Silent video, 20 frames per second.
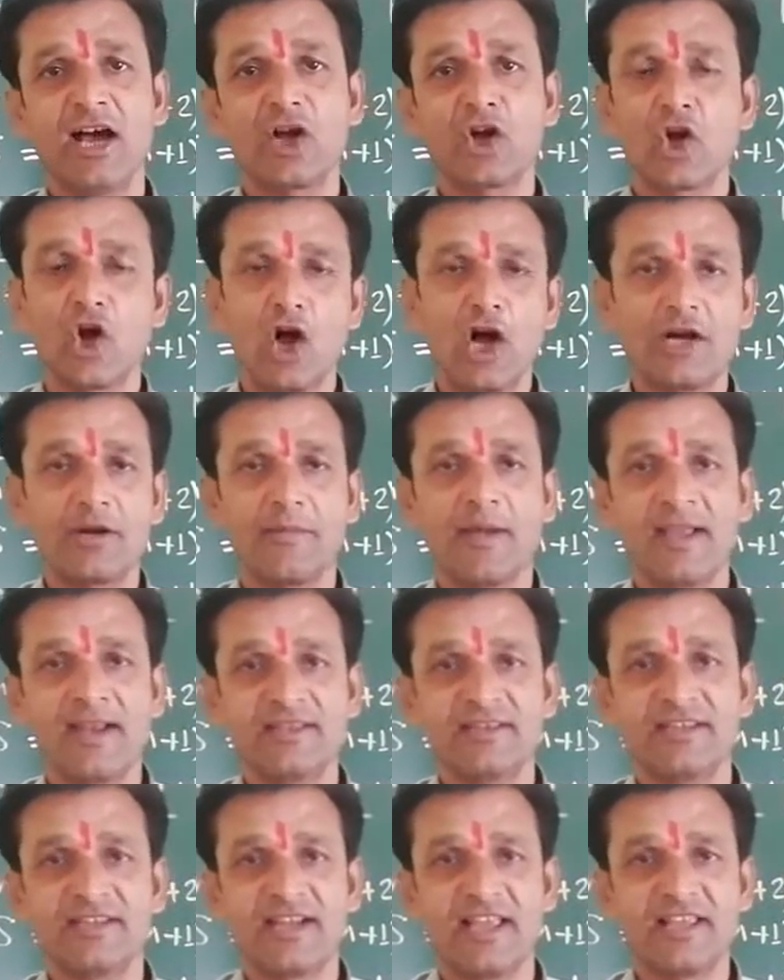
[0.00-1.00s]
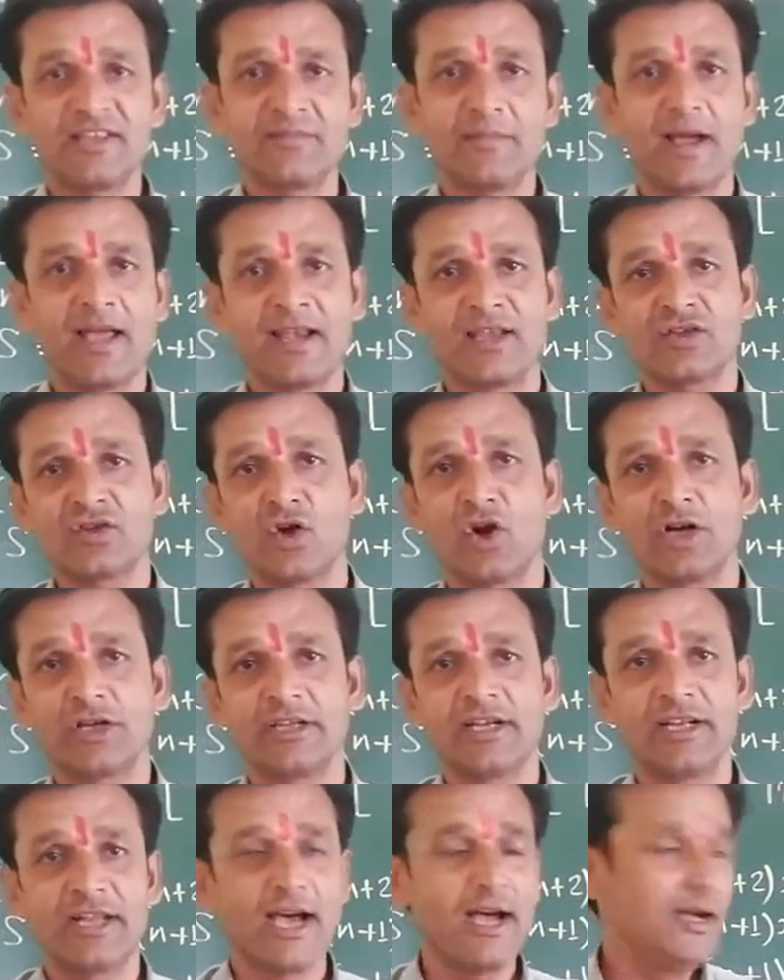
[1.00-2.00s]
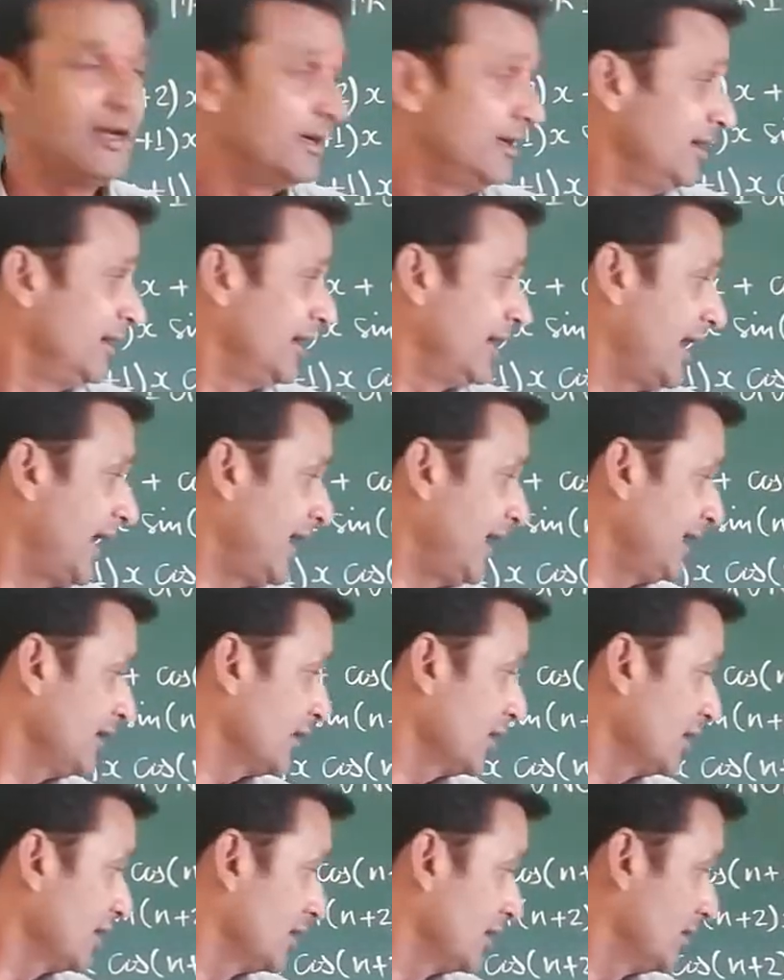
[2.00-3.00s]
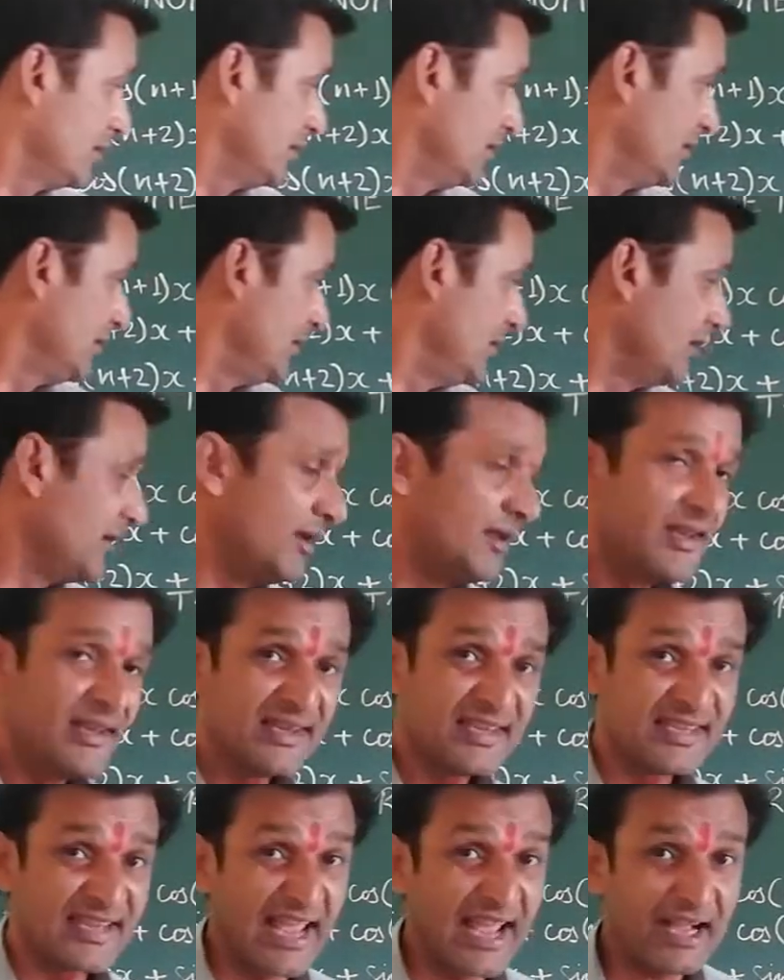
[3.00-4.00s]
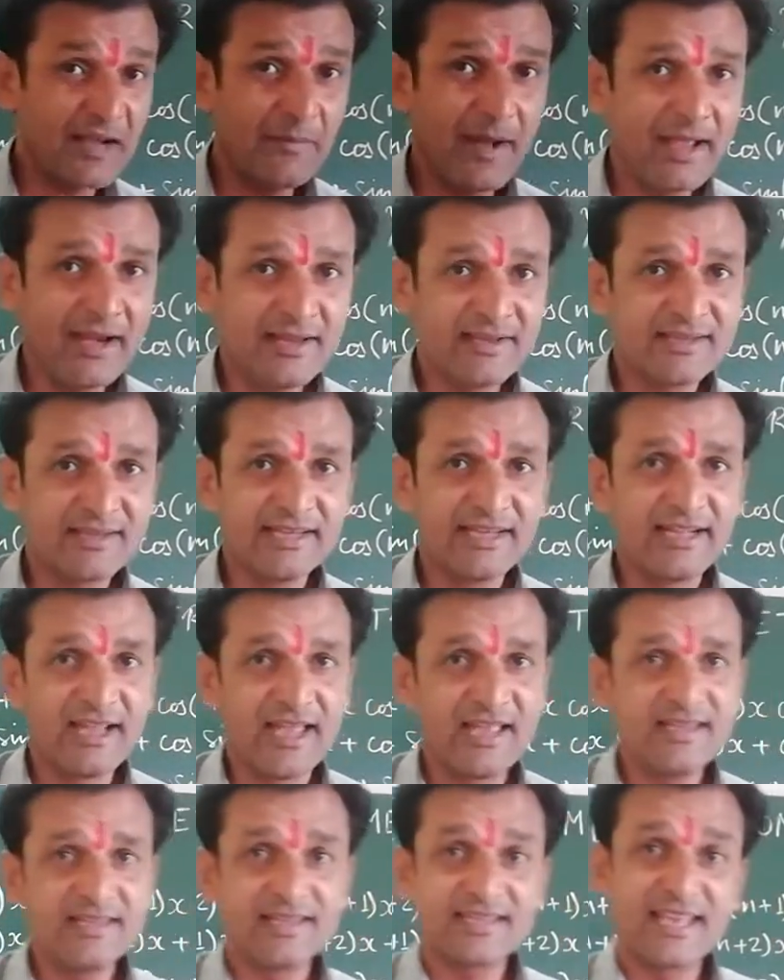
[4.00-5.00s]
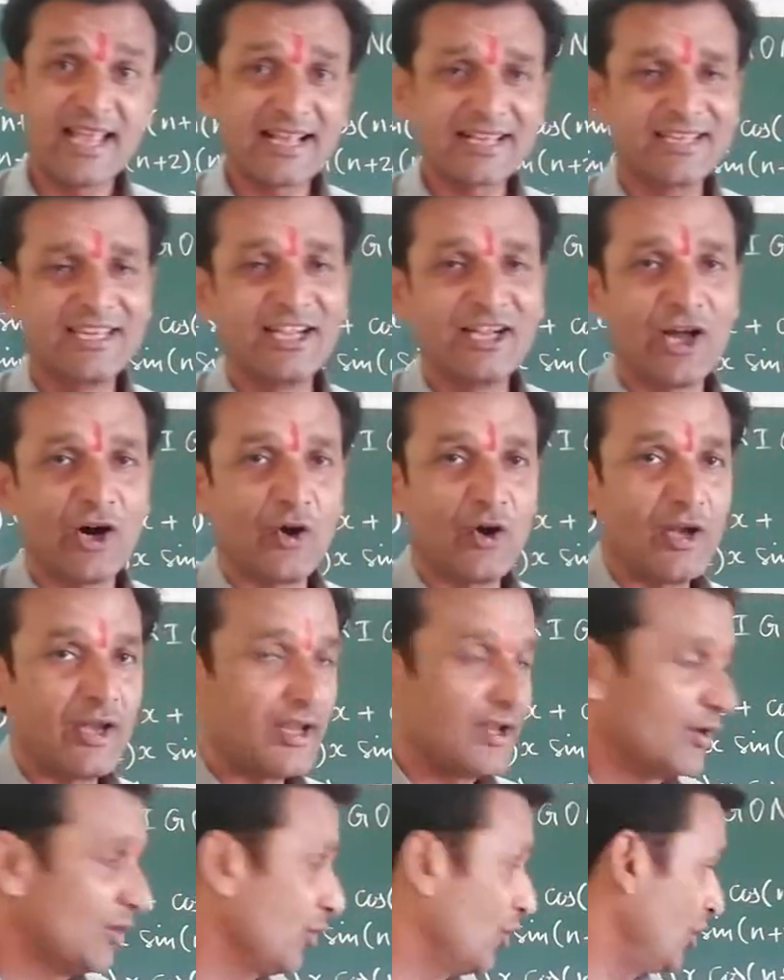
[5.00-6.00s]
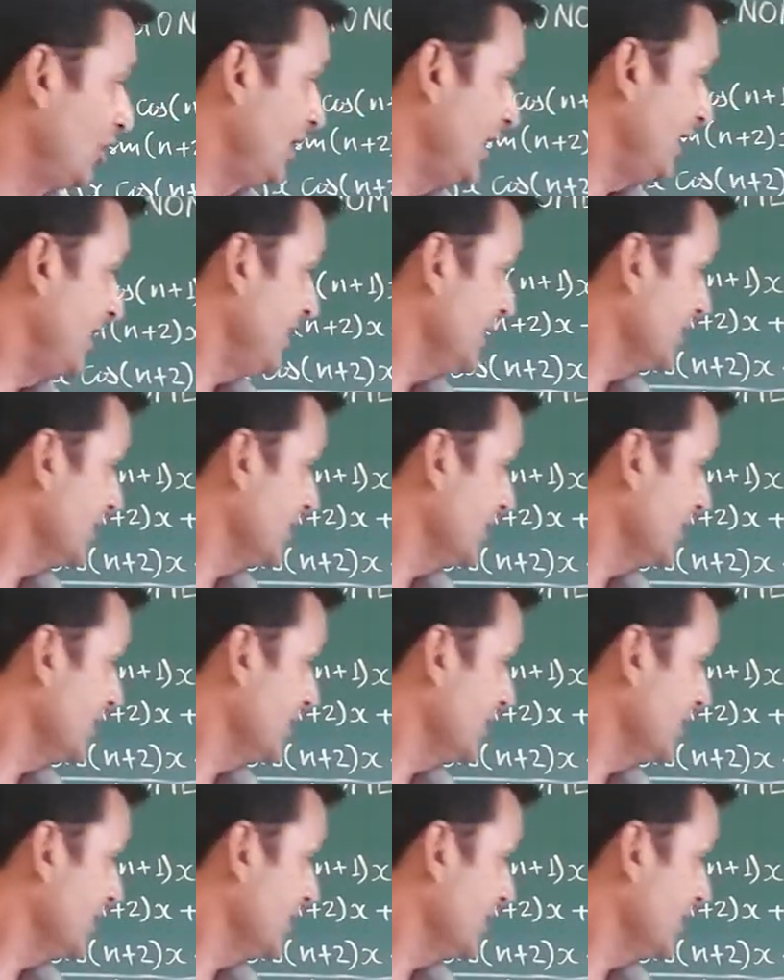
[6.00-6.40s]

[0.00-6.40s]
cot minus theta is minus cot theta, and sec minus theta is sec theta only. Only in